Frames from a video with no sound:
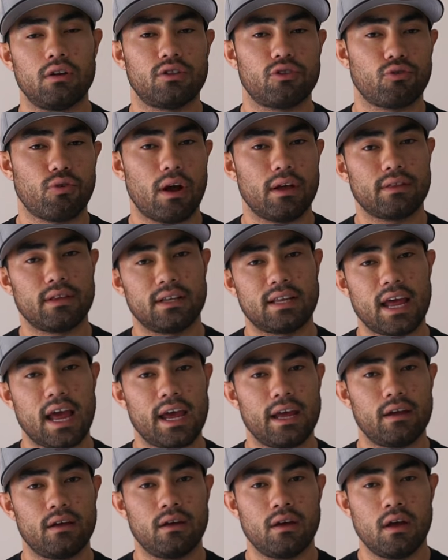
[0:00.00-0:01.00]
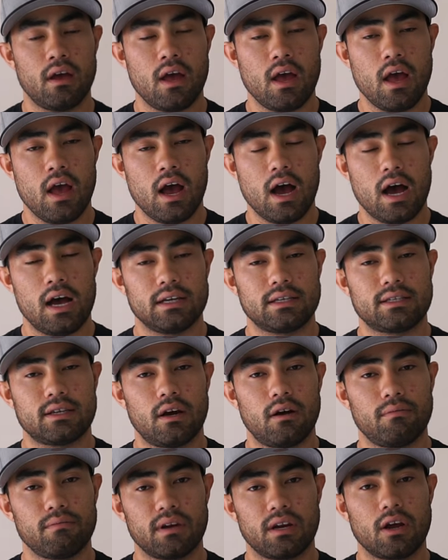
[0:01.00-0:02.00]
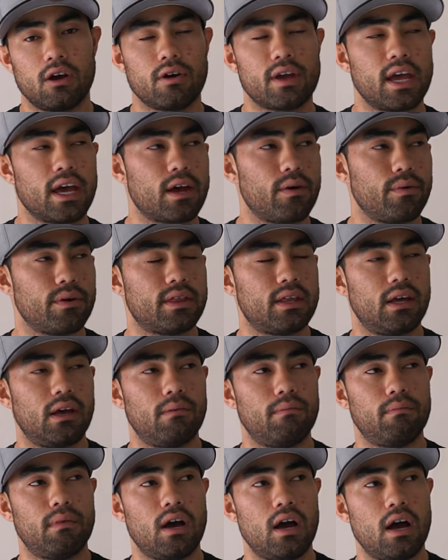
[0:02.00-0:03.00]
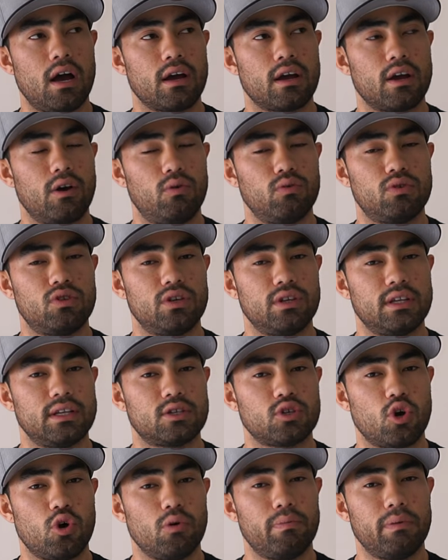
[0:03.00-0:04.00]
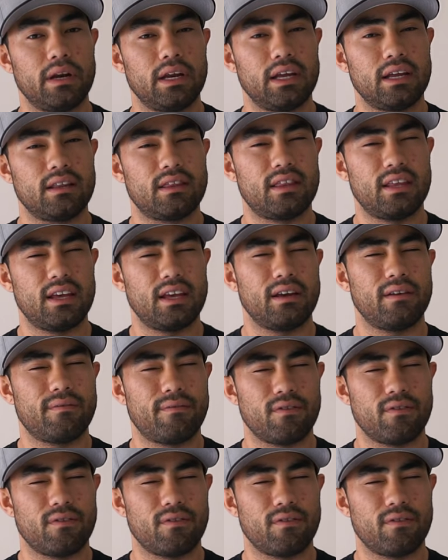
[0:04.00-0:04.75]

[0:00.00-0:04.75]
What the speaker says: on throughout the day. So I'm going to go kick it with him, go to this opening thing